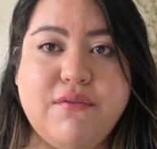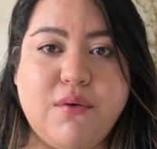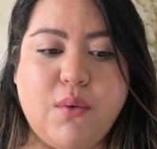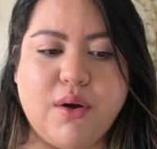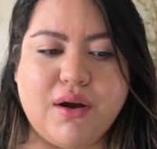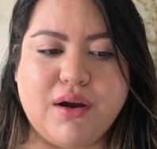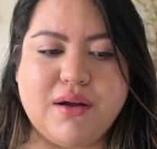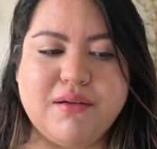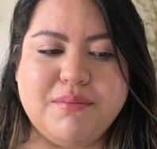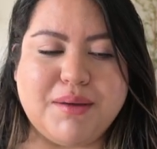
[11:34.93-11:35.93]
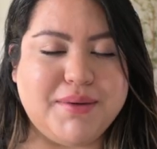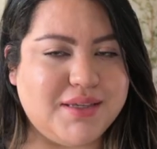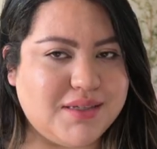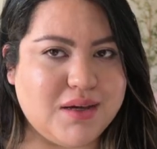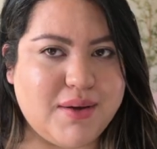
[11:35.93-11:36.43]
for my
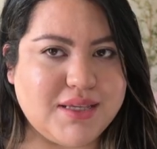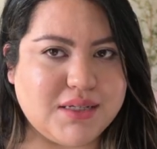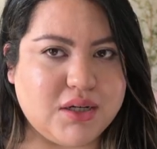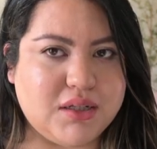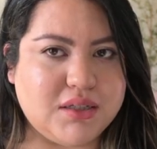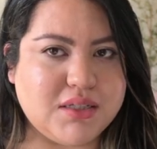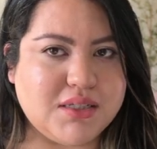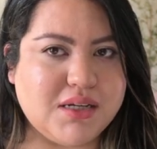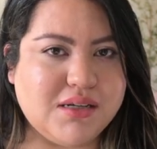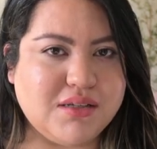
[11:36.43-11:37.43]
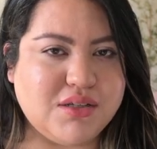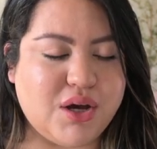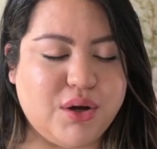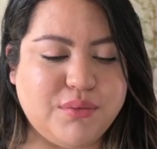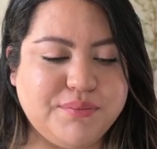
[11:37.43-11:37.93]
PCOS girls.
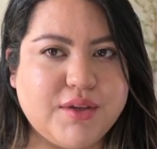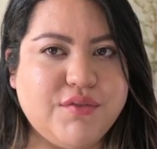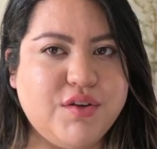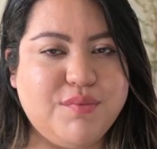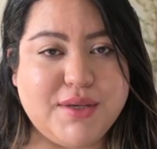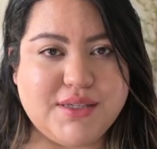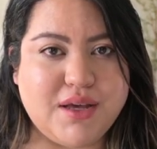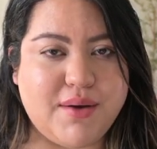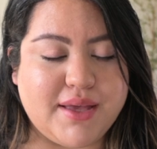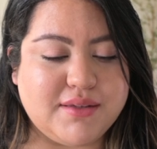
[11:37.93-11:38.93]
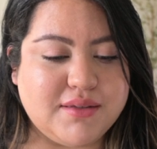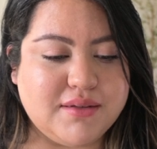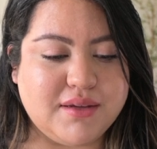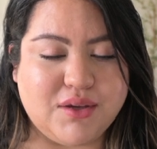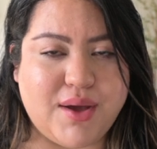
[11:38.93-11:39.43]
So if you have PCOS
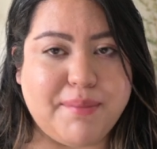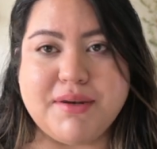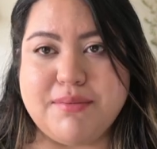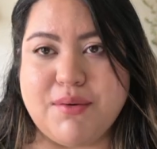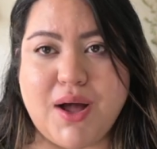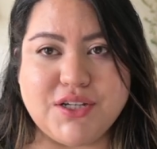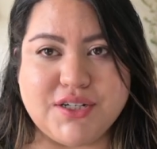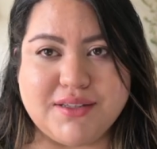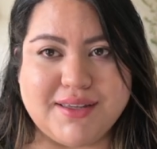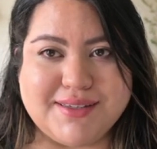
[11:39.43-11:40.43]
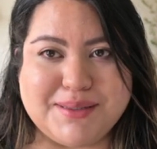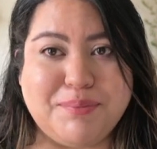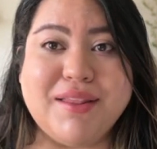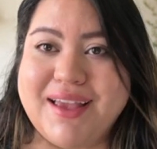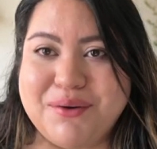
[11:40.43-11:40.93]
and you happen to be watching this
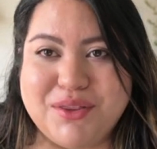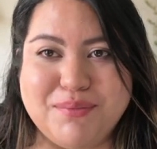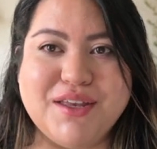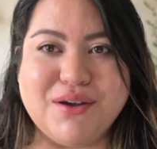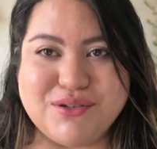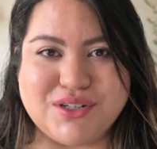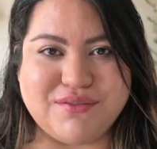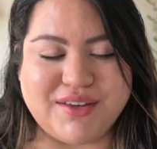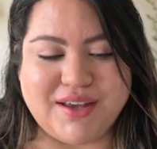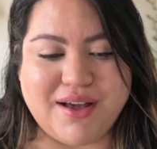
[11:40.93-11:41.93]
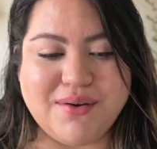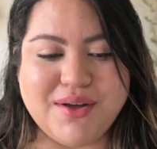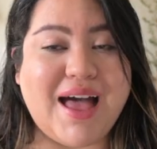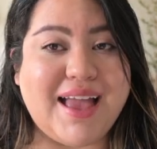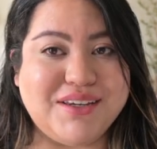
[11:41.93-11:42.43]
Plan With Me Notion video,
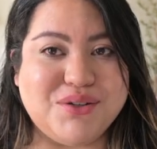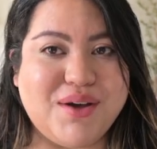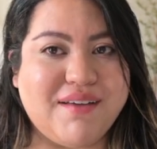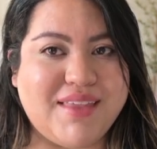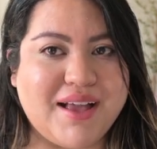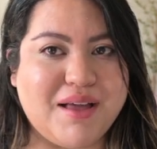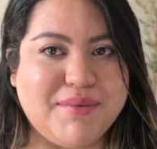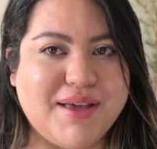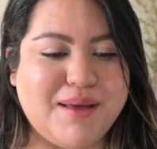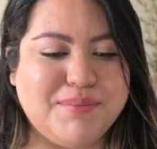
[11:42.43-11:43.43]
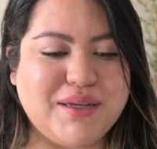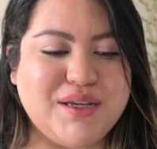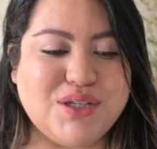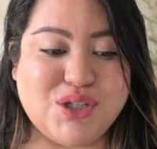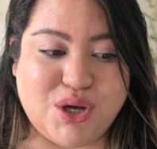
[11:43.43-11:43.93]
I do have that coming up.
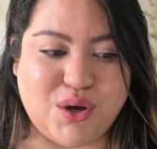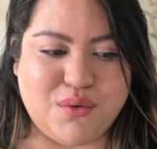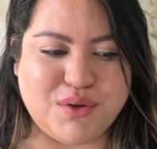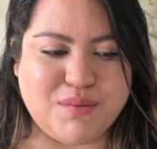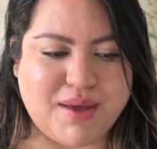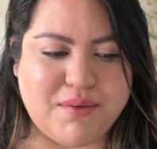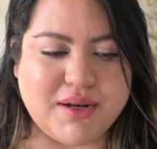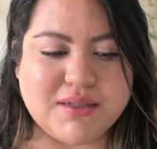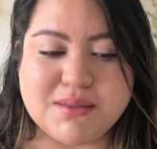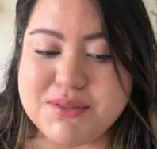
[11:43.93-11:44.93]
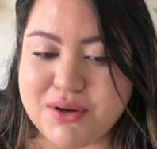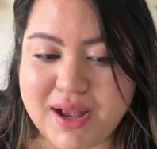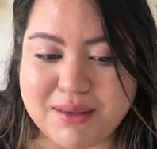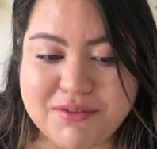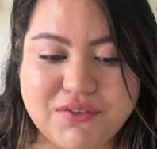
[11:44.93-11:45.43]
So you might want to
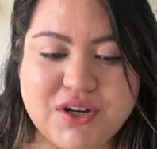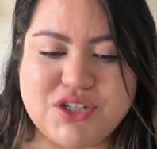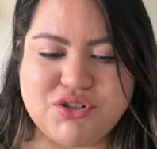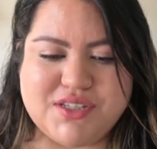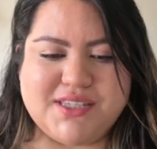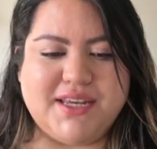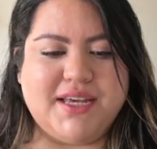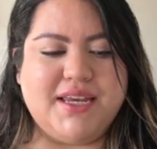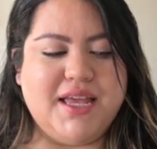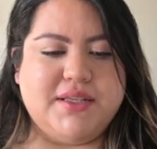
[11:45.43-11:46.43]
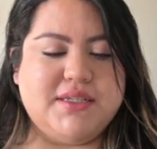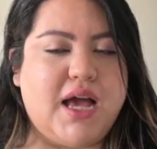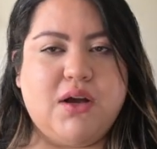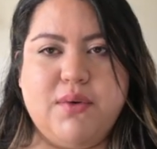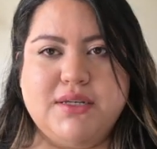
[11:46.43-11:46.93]
subscribe if you're interested. It's
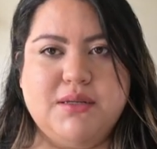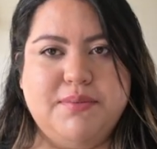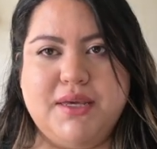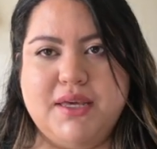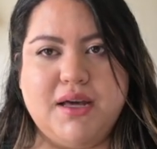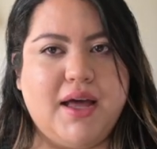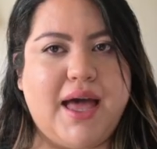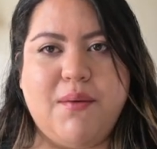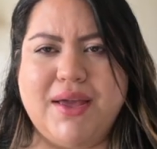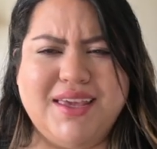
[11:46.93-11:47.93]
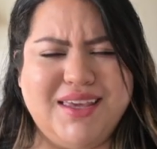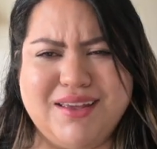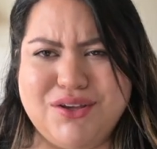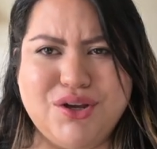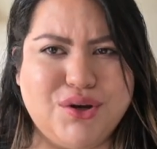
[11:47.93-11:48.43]
not going to be a how I
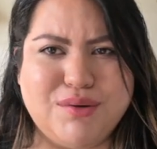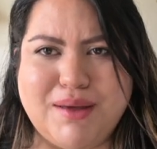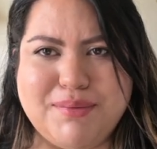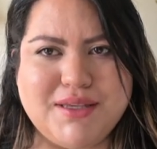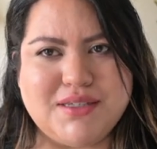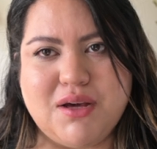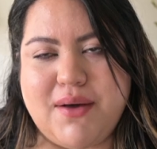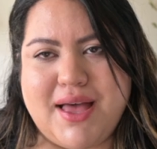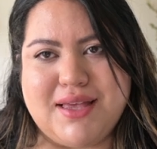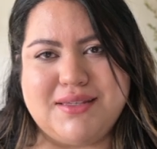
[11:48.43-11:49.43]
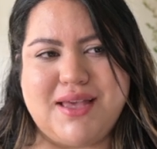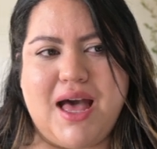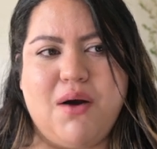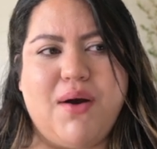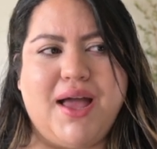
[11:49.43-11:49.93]
cured my PCOS,
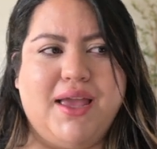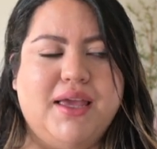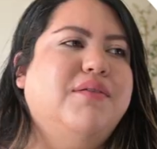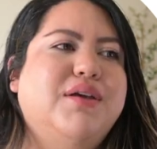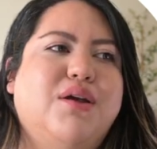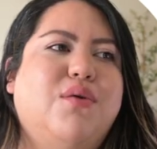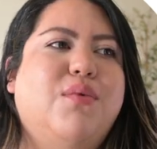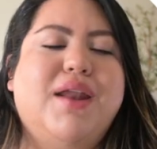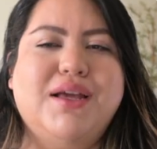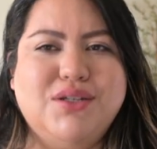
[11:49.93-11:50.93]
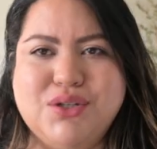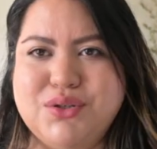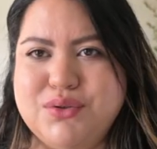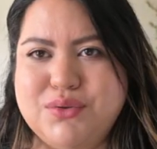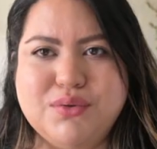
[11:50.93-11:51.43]
how I, what I
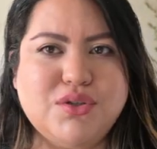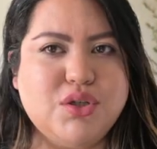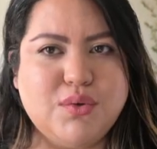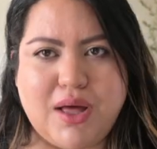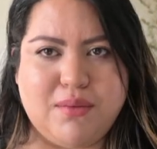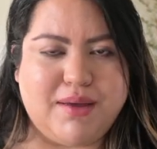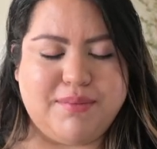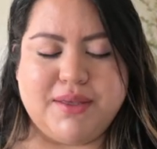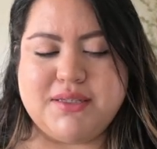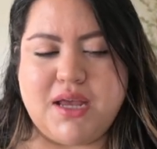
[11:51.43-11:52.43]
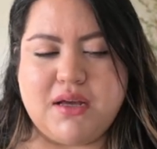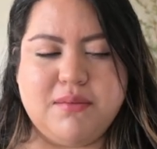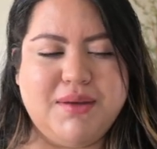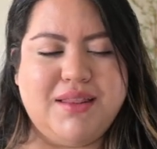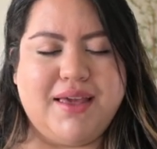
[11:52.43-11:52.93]
do to help it's not going
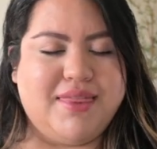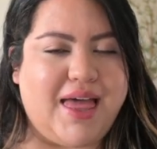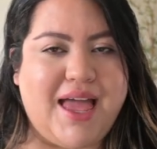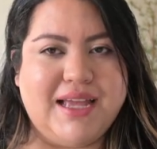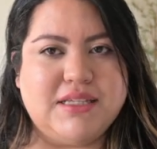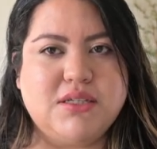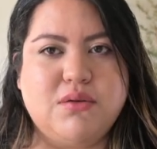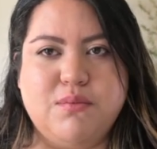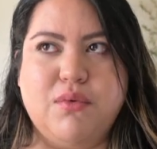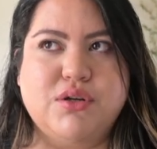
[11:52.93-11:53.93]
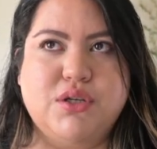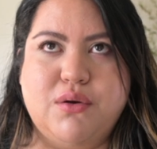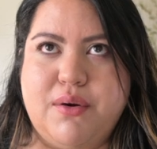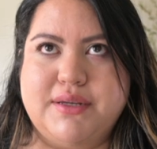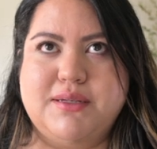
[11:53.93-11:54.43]
to be like that. It's more so
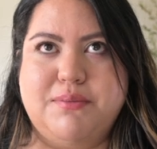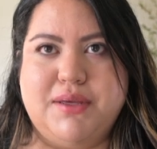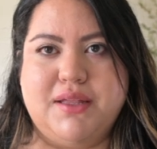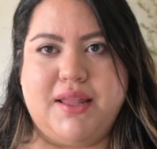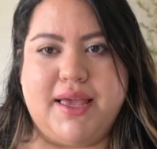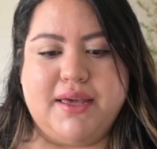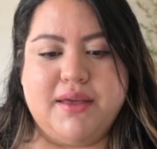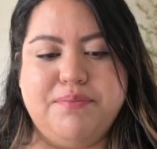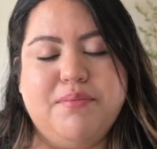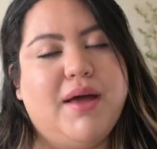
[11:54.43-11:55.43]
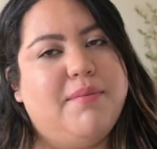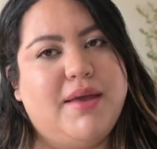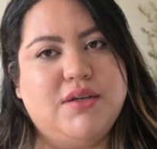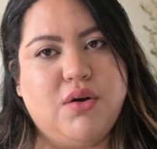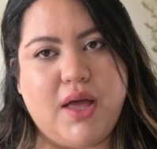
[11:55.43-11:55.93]
going to be like my
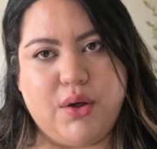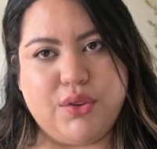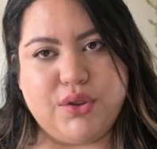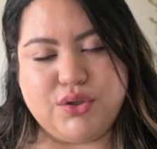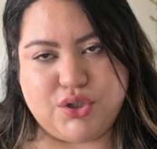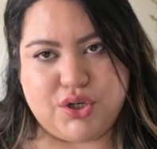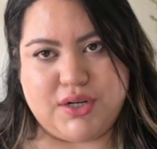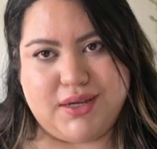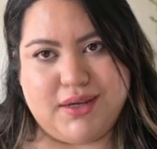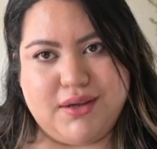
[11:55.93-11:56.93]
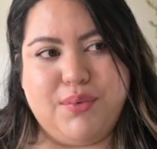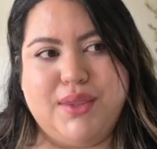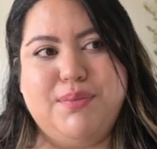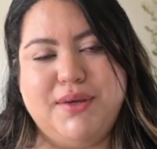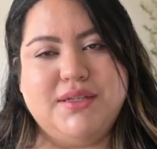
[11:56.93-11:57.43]
mental health journey
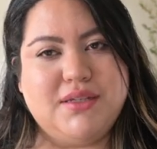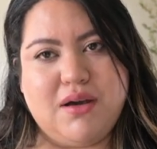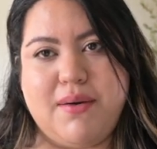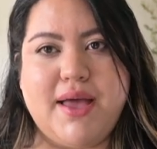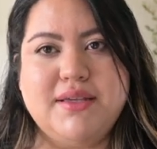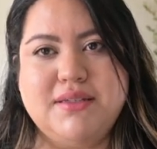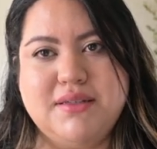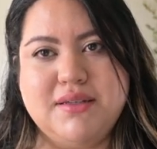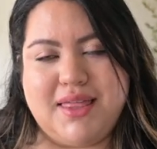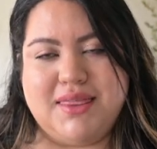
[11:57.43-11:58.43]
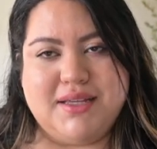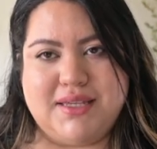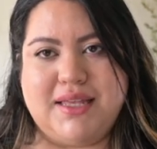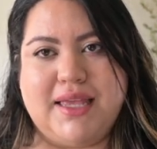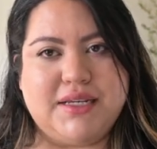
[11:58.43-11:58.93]
with PCOS and things
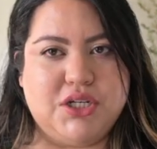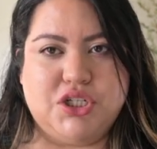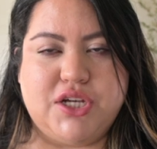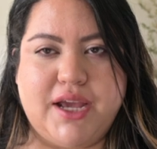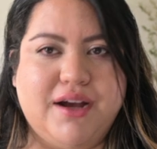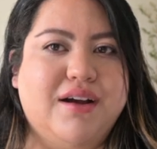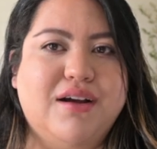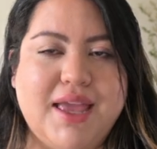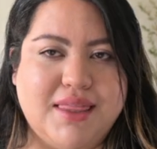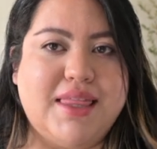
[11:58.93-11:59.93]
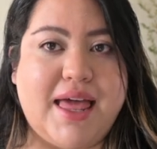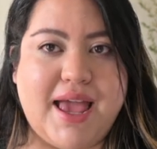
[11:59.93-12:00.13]
I'd like to share in that